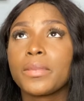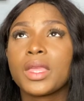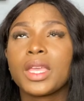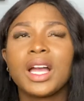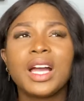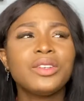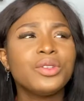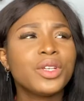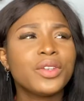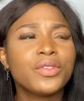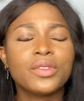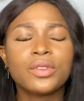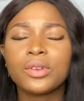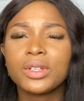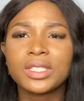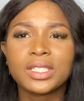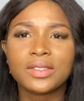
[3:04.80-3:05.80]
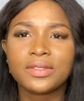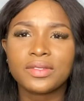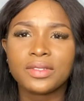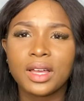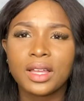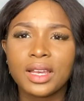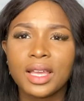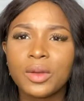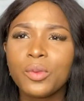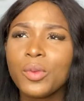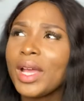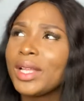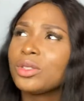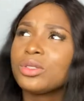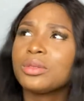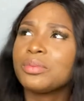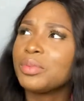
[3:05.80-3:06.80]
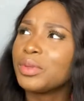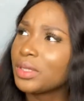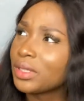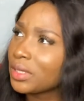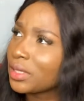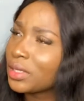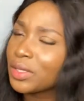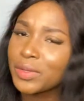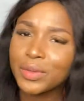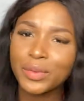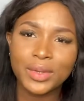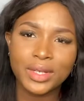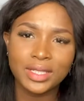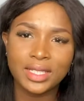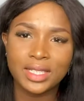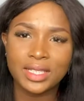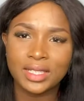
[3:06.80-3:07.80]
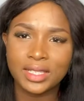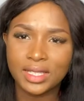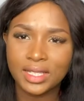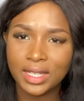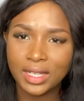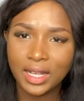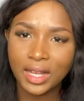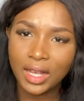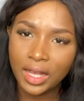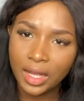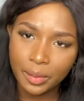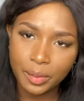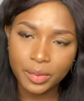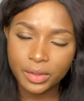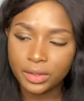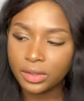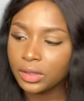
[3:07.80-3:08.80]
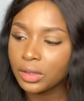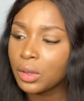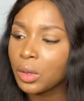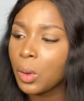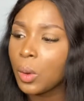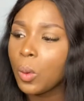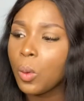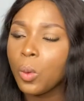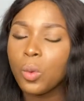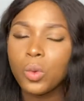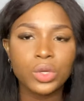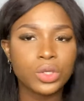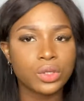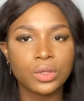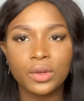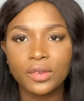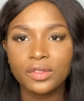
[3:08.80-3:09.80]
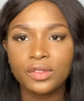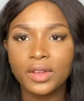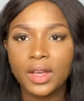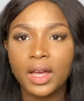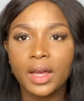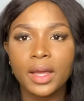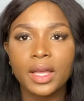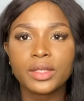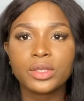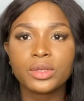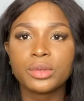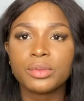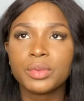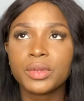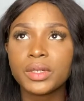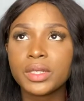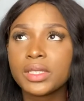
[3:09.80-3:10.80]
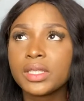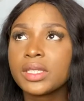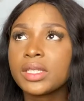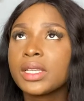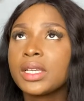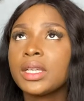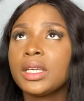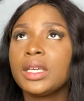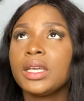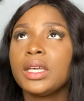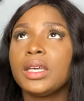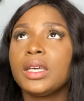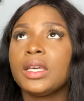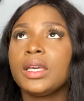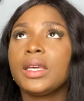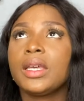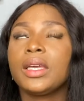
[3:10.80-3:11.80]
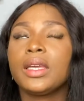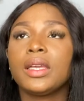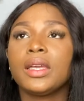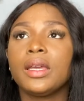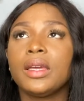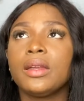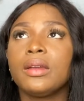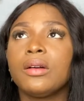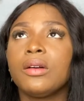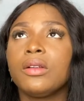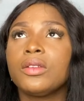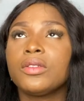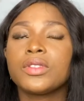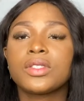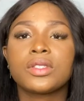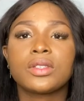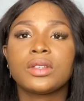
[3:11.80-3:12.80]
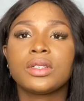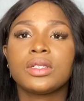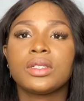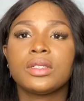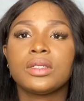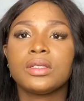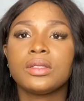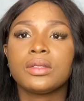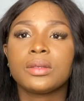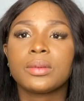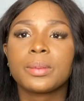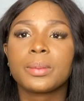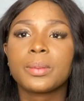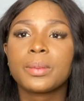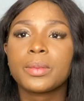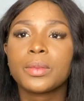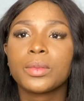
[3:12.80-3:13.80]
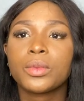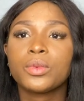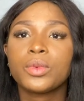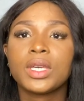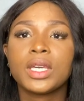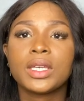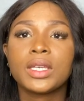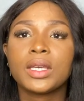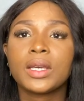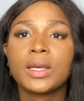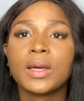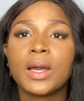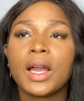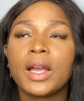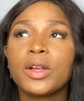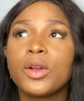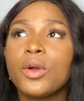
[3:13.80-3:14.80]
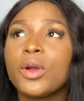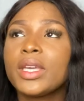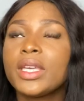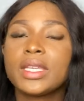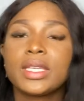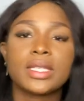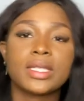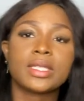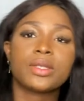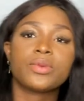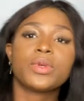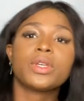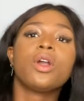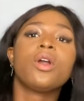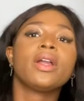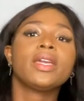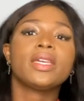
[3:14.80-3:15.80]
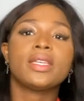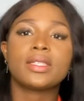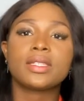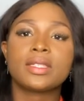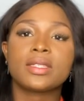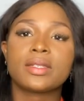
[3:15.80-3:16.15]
I had not even gotten far. Like, where I took the bus to where the incident happened was not far. I took the bus, and all of a sudden, we got hit